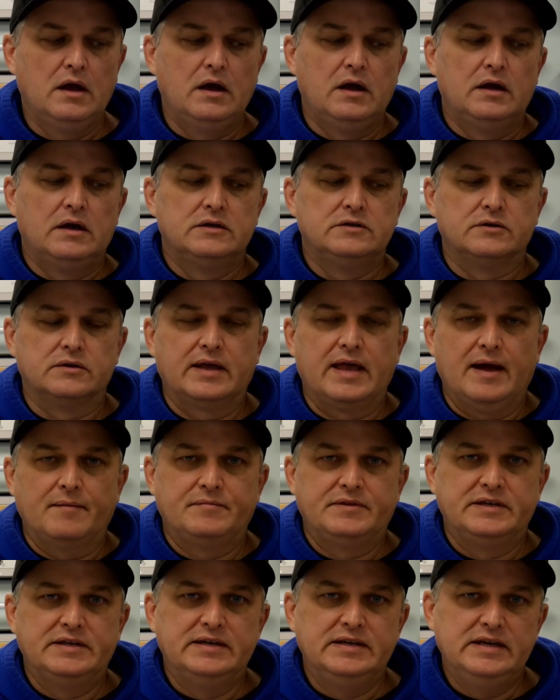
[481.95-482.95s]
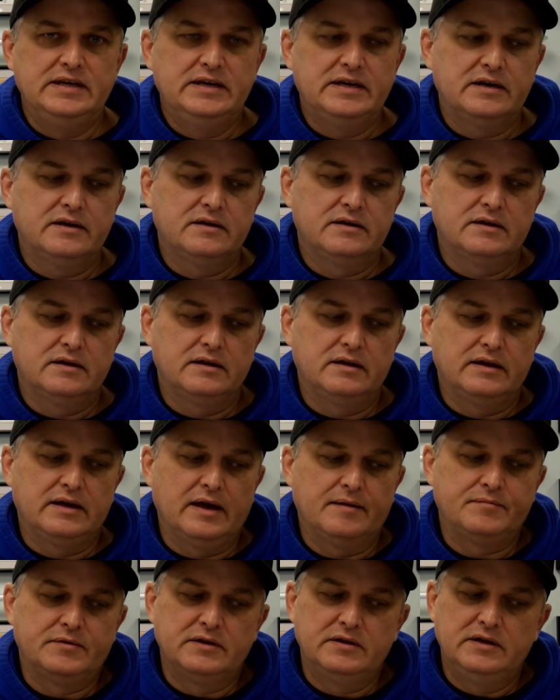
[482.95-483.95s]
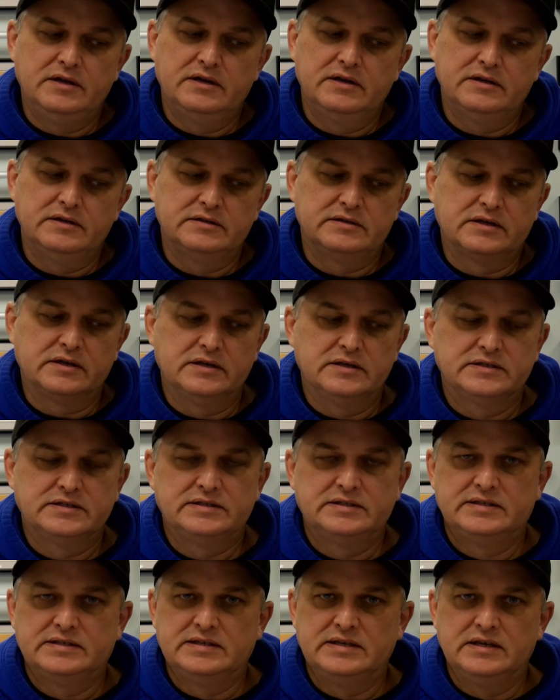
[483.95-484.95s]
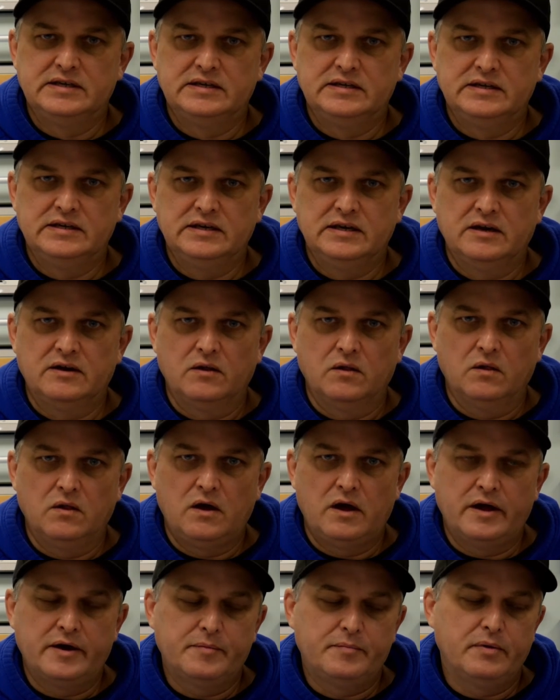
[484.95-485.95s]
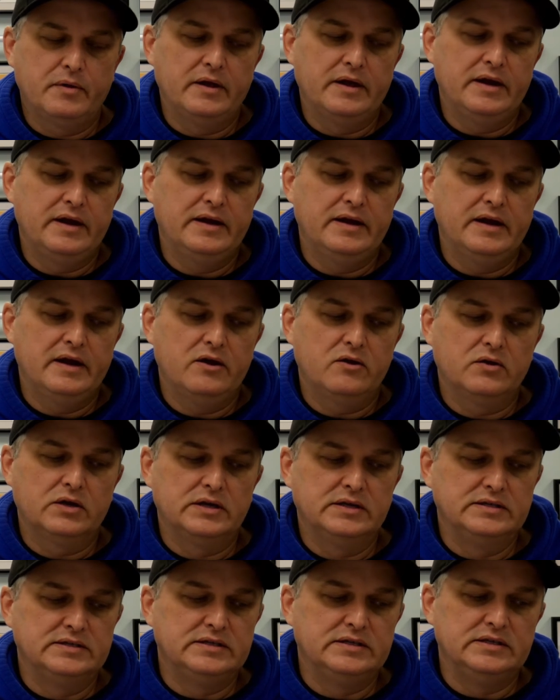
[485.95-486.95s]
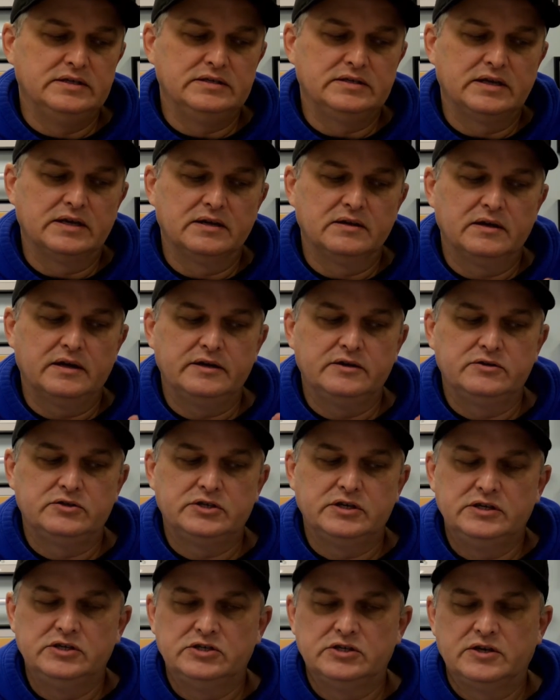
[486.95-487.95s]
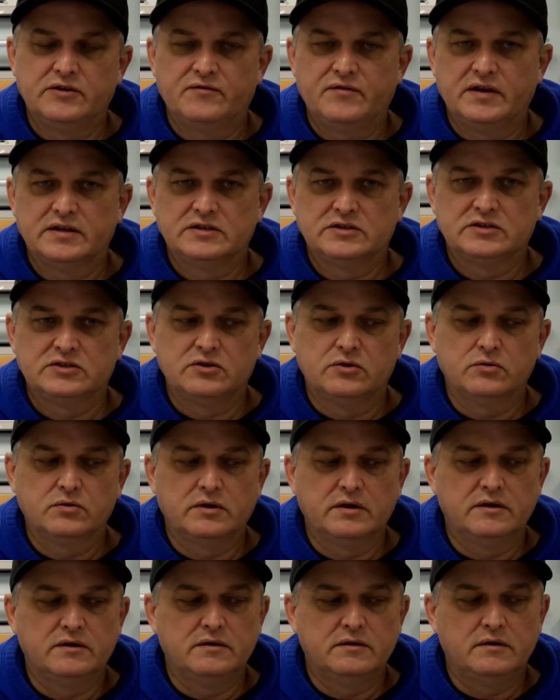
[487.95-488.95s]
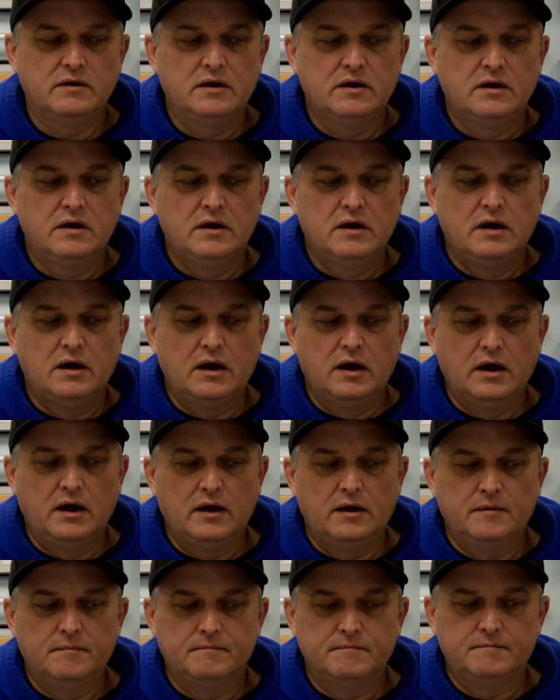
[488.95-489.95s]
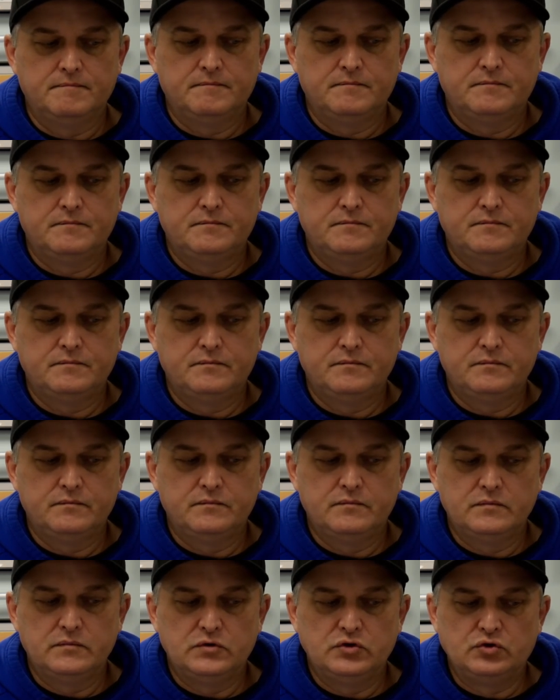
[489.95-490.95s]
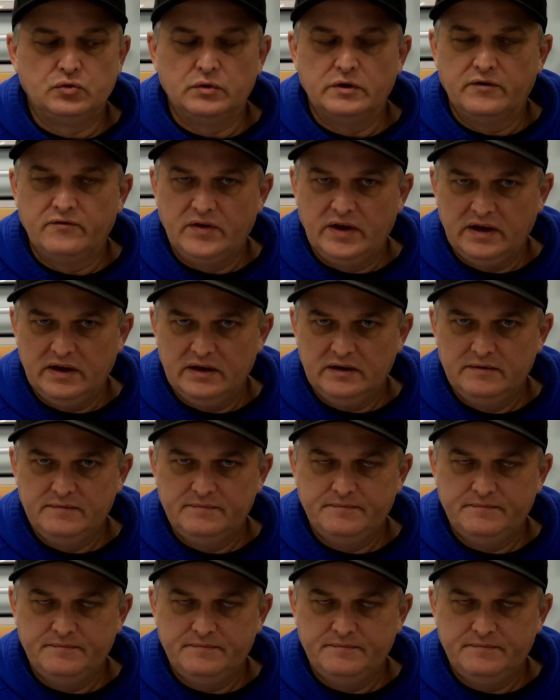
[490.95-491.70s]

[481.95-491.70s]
So Captain Anita is going to see a lot of play now, because he's going to let you change a defense token to an evade.